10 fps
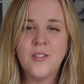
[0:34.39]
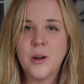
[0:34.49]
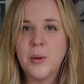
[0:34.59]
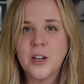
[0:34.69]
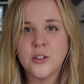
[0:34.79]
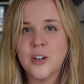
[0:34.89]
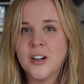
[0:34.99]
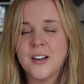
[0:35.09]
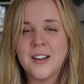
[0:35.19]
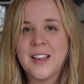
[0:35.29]
They're
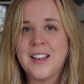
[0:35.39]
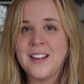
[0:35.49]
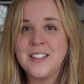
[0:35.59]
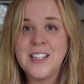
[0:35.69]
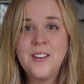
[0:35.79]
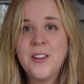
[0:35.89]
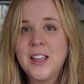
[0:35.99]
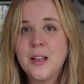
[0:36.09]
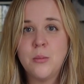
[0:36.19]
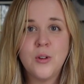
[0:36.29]
pictured in
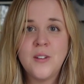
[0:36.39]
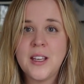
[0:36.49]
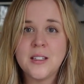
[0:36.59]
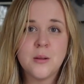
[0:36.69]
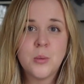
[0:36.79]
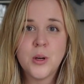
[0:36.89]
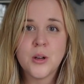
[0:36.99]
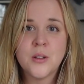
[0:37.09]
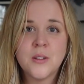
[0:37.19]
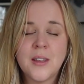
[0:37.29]
TV and movies and
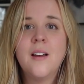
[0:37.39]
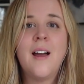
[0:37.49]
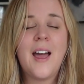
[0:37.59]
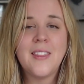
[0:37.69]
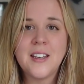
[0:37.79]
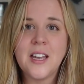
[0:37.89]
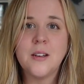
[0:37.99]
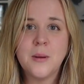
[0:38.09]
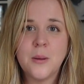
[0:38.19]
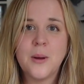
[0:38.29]
books, and they tend
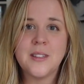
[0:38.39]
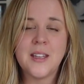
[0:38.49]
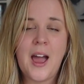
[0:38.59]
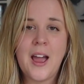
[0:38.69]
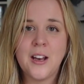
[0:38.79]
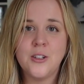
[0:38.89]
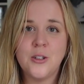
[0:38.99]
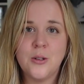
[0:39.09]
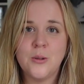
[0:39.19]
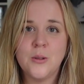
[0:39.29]
to be the ones that I
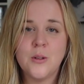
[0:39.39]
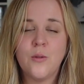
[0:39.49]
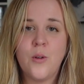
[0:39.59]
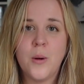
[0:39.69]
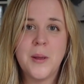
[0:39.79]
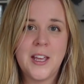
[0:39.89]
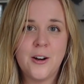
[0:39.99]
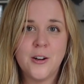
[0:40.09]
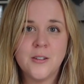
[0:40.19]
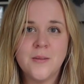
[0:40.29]
choose for
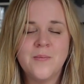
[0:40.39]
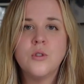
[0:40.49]
beginners.